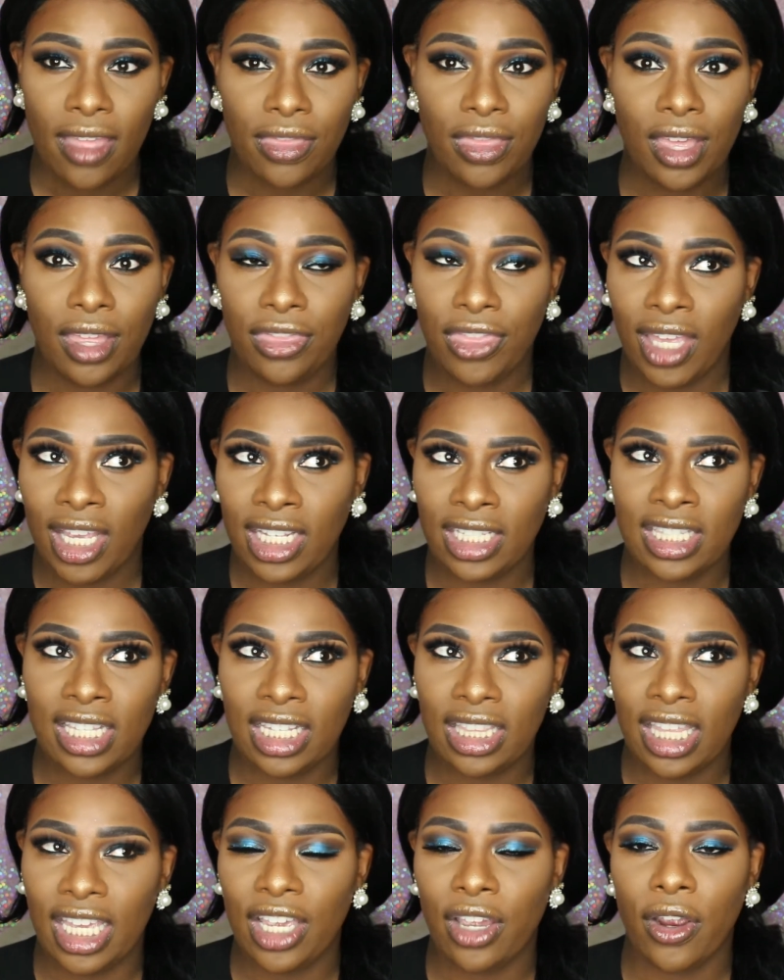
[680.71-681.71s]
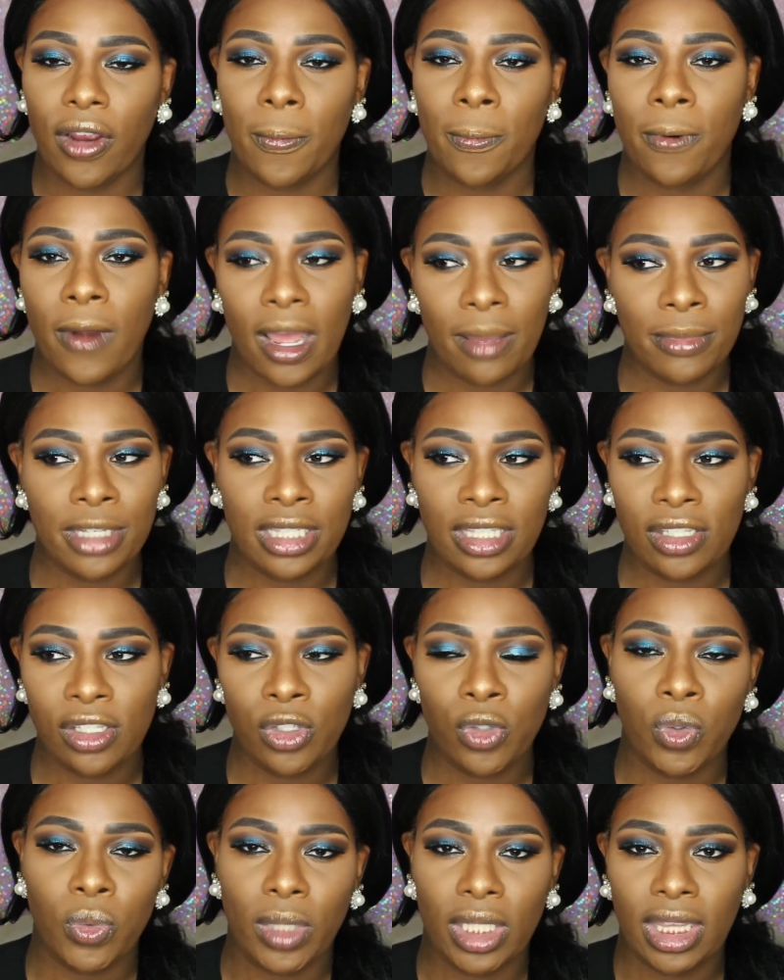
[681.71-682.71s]
the things that they are
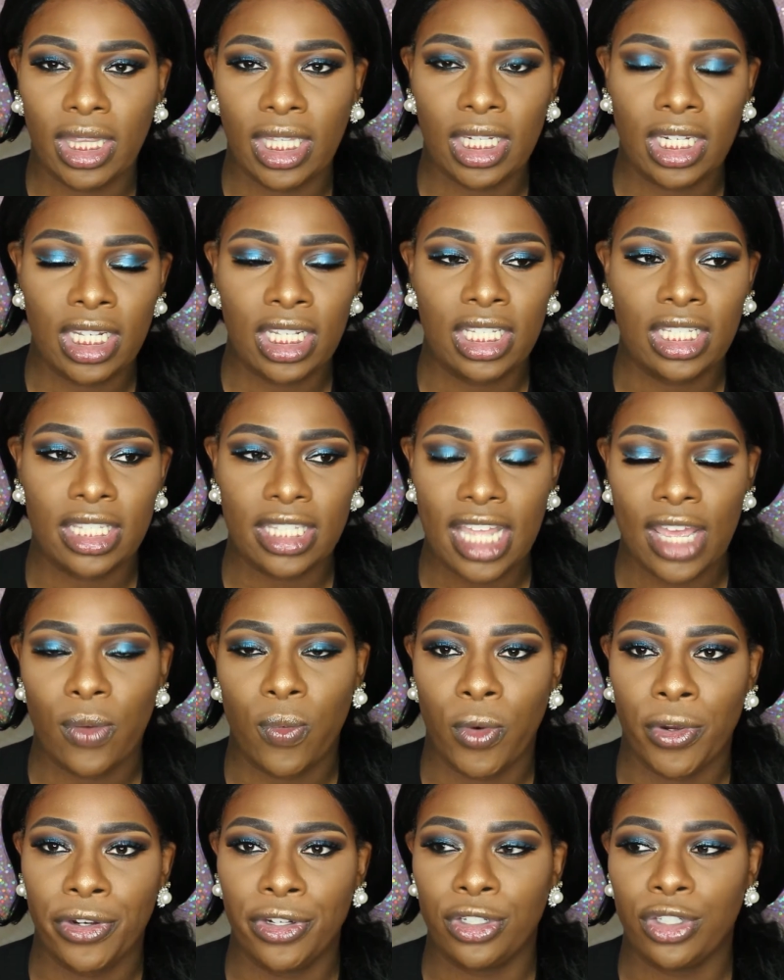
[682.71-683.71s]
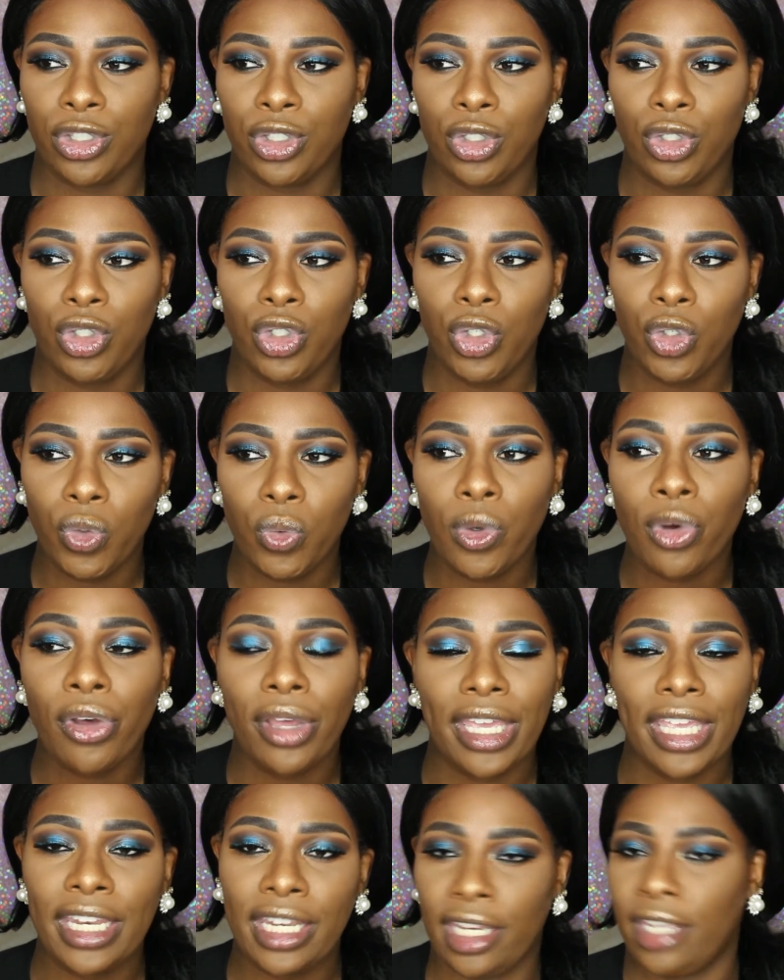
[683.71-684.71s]
promising you within these networks, you
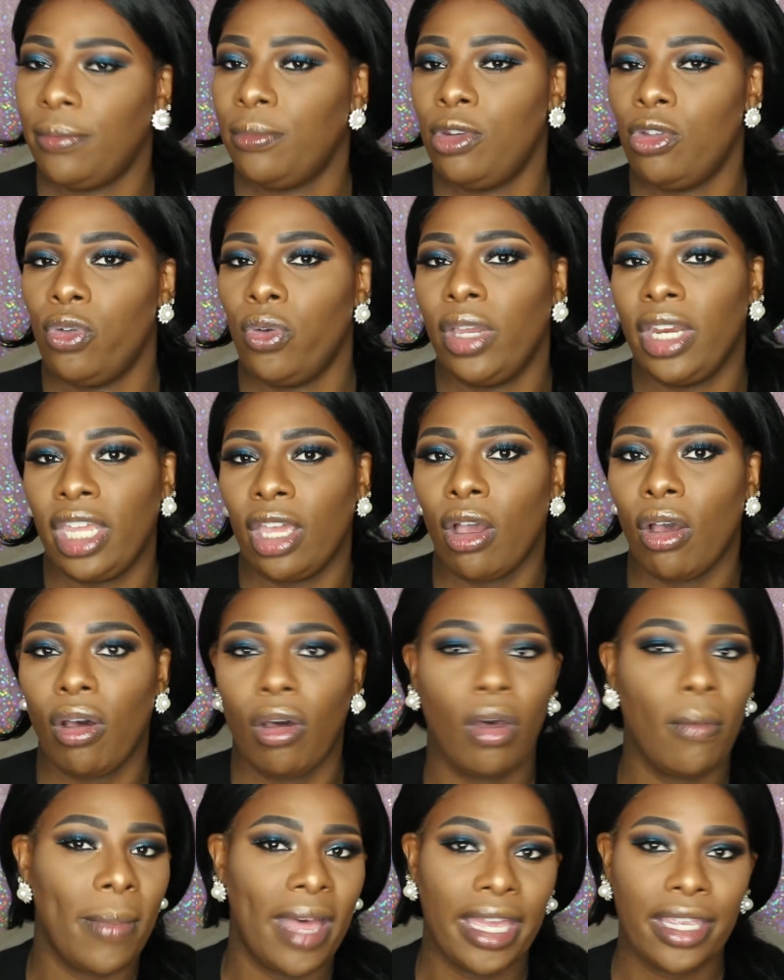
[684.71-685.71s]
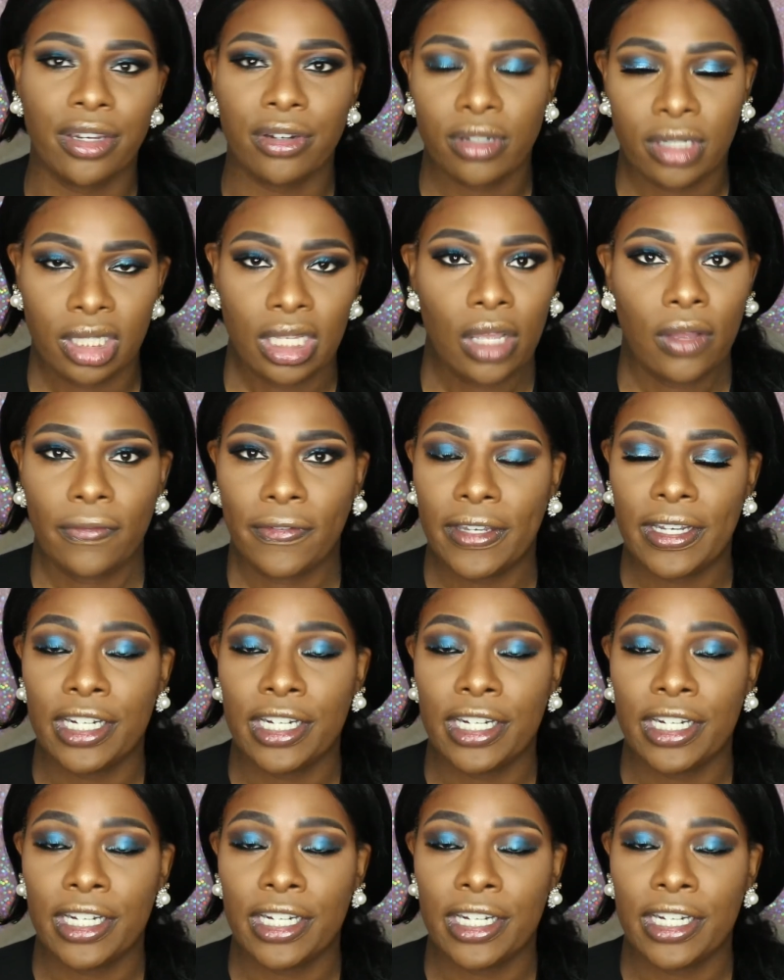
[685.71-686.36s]
will end up doing it all by yourself.